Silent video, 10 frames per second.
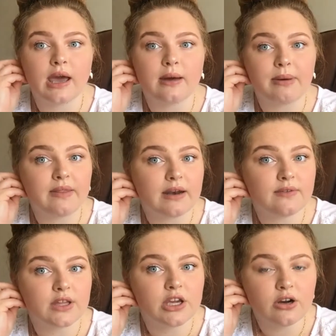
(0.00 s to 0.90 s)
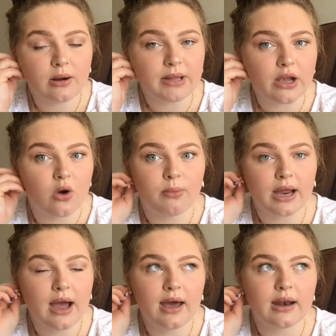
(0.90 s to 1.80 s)
And by the end of the year, I'm like, oh my
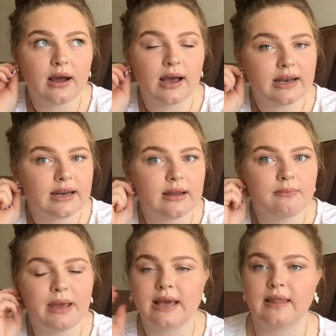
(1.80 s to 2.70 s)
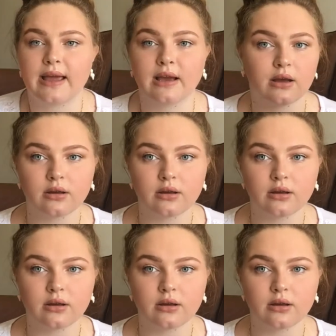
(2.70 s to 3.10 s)
God, I didn't make like